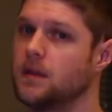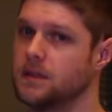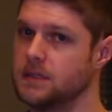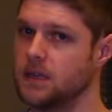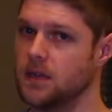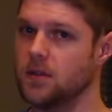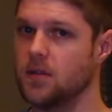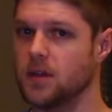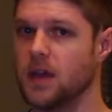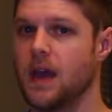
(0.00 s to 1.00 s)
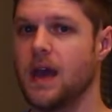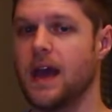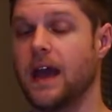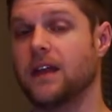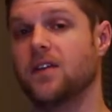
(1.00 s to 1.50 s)
Let's take a look
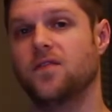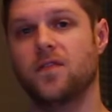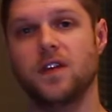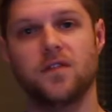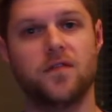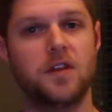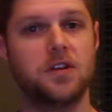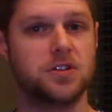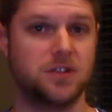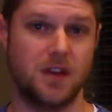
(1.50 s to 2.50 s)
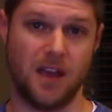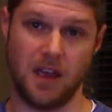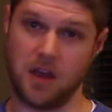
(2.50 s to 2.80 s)
at fit, finish, and